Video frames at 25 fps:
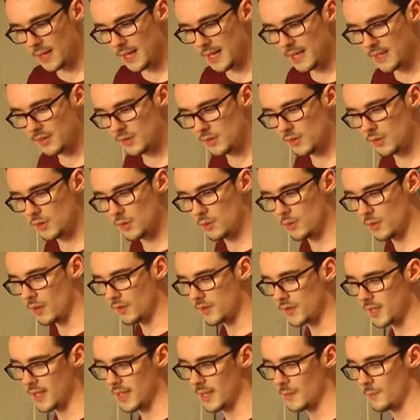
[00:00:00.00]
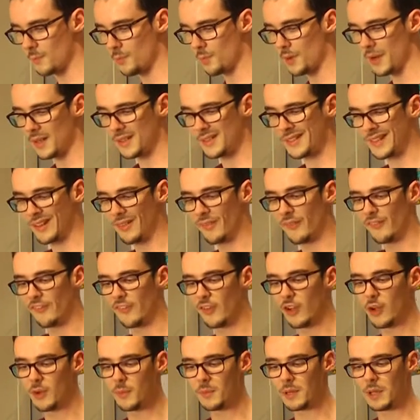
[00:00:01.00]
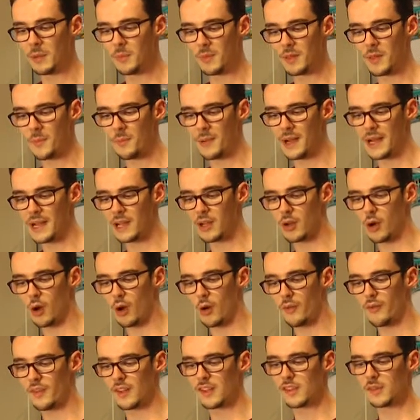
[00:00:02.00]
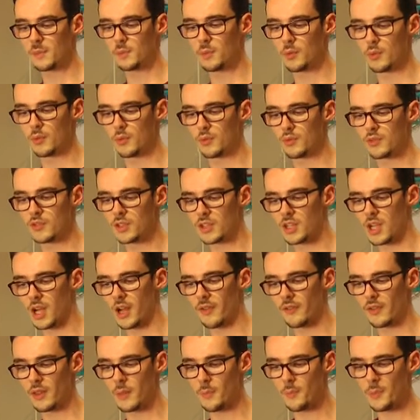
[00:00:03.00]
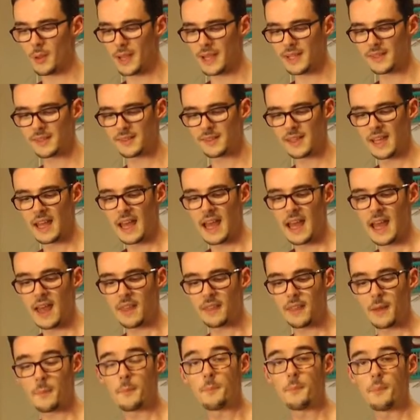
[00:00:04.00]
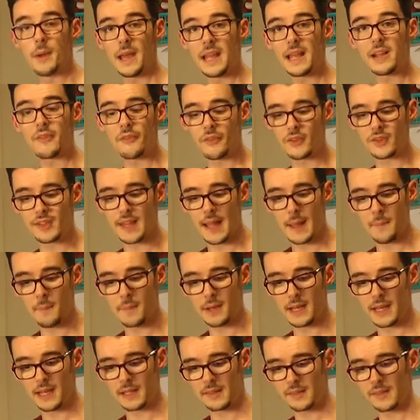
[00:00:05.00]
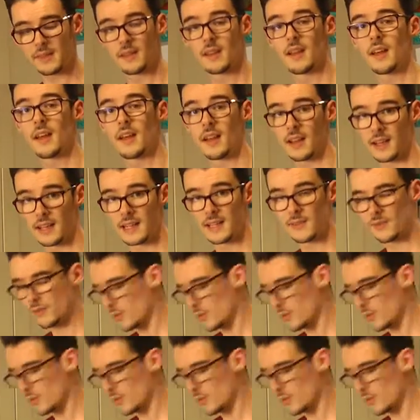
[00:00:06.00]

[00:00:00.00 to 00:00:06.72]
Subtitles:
into the tin, press down firmly with the back of a spoon to cover the base, then bake for 10 minutes. Leave